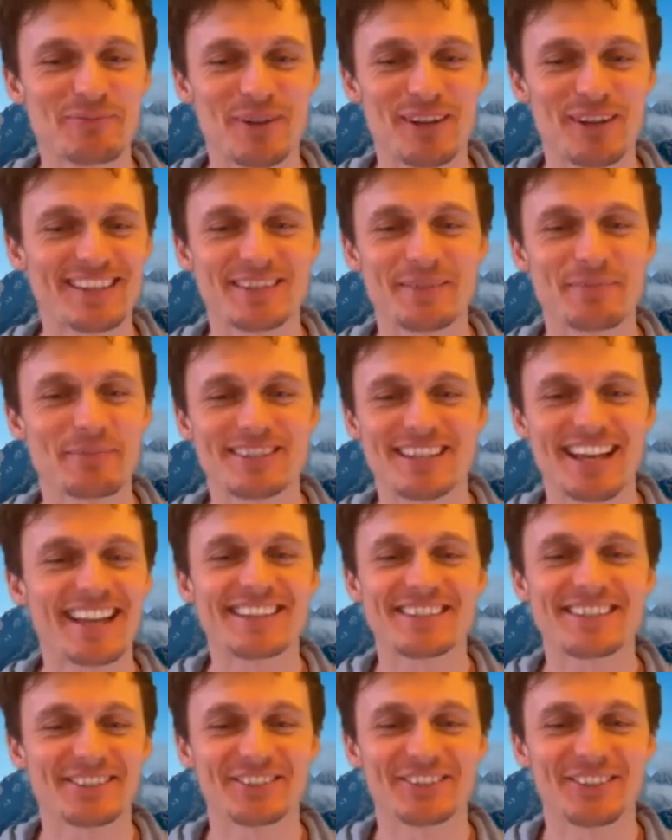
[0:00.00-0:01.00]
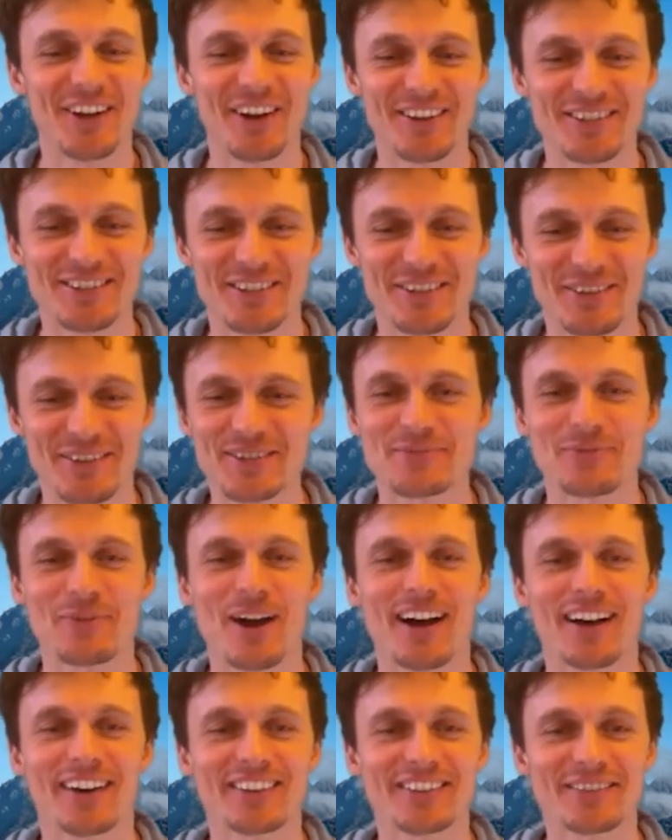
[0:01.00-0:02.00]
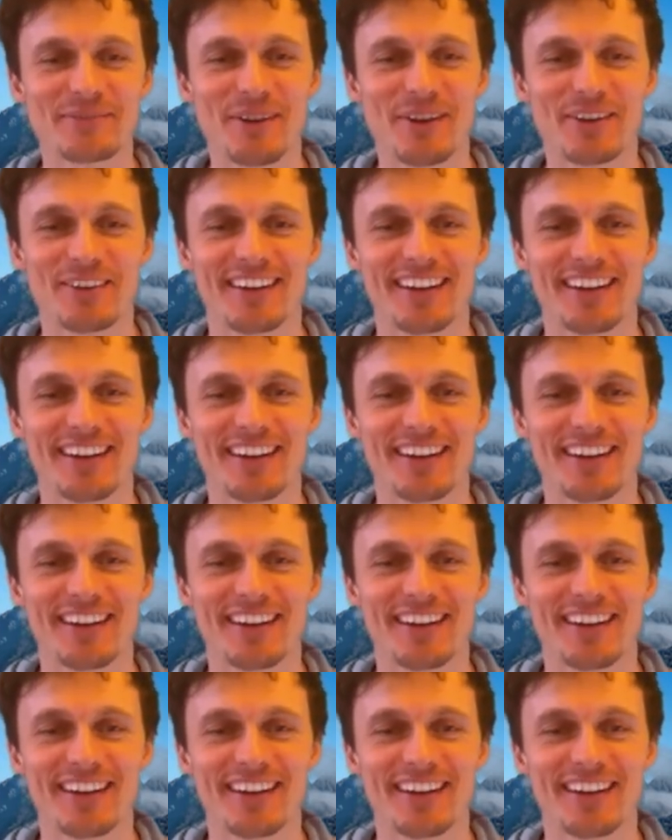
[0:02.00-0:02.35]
but there's the potential not to as well. So,